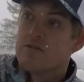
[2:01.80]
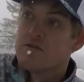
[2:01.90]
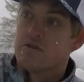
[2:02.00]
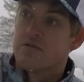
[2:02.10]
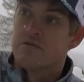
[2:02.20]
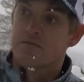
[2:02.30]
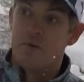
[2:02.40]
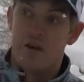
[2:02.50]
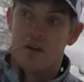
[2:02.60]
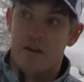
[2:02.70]
the surface,
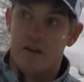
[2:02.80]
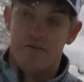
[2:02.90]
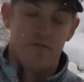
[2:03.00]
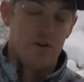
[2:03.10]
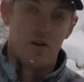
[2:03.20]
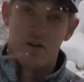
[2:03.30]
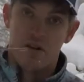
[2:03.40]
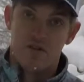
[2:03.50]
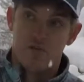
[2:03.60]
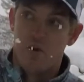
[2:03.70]
make a very
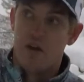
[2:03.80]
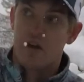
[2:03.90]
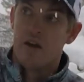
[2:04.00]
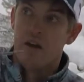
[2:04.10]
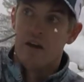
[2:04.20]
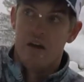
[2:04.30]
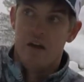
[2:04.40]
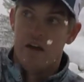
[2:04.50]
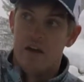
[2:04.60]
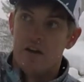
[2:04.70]
nice wake,
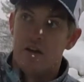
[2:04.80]
and